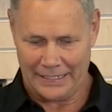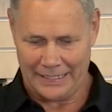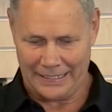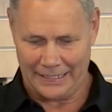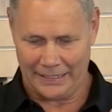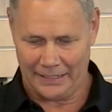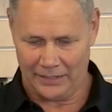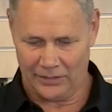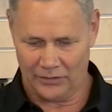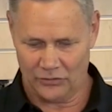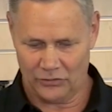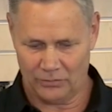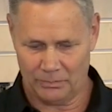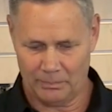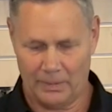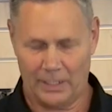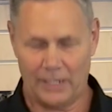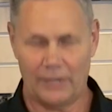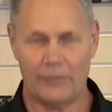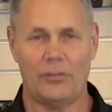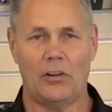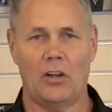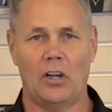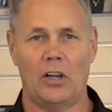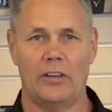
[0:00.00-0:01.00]
It is
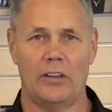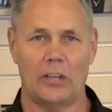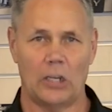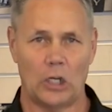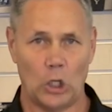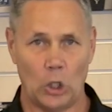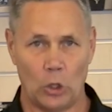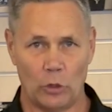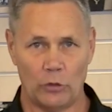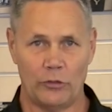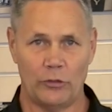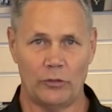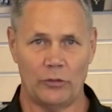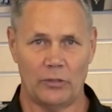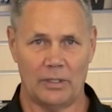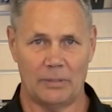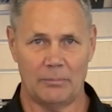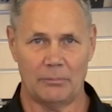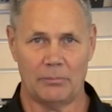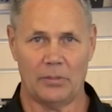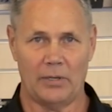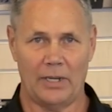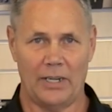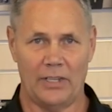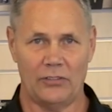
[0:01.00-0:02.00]
by far the go-to
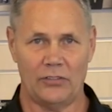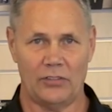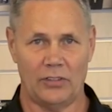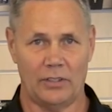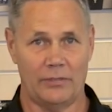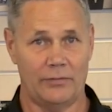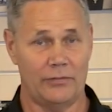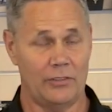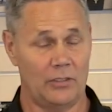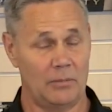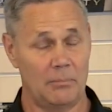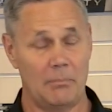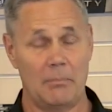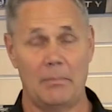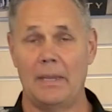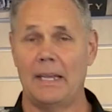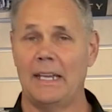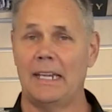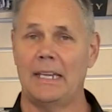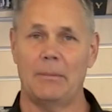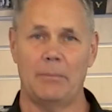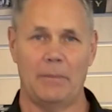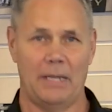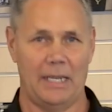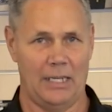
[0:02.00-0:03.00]
compressor for
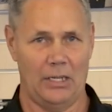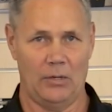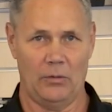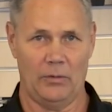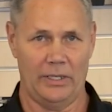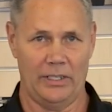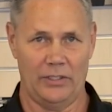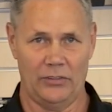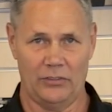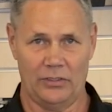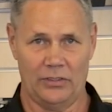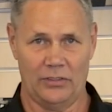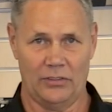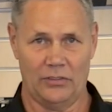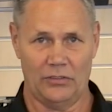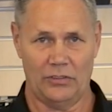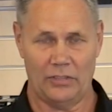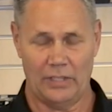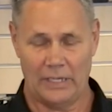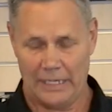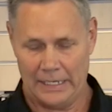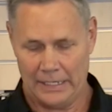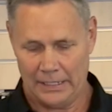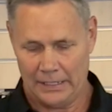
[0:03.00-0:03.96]
many, many reasons.